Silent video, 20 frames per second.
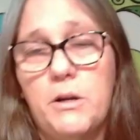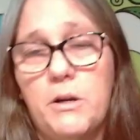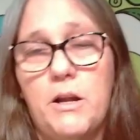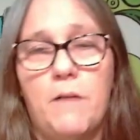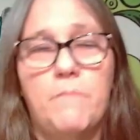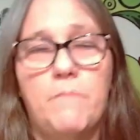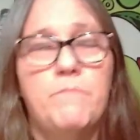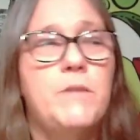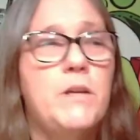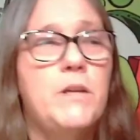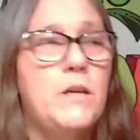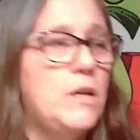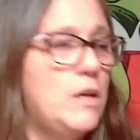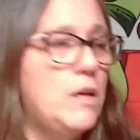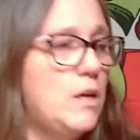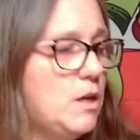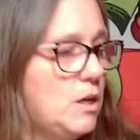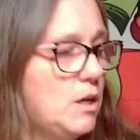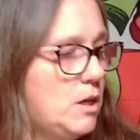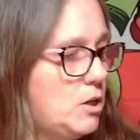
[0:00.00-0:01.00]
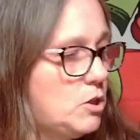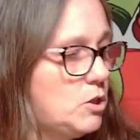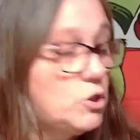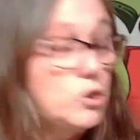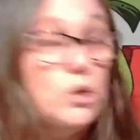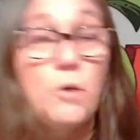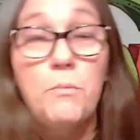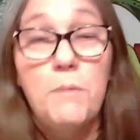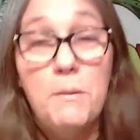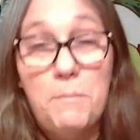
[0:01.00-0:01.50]
not.
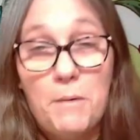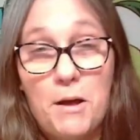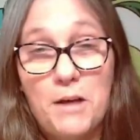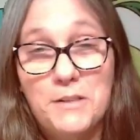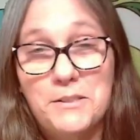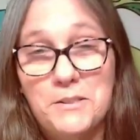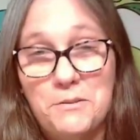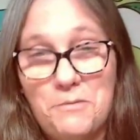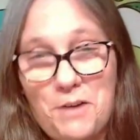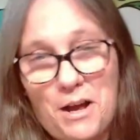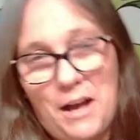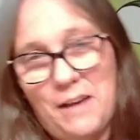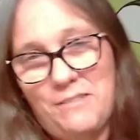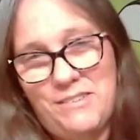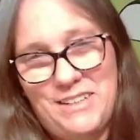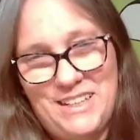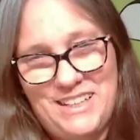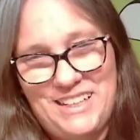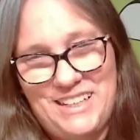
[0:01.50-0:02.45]
So my box arrived.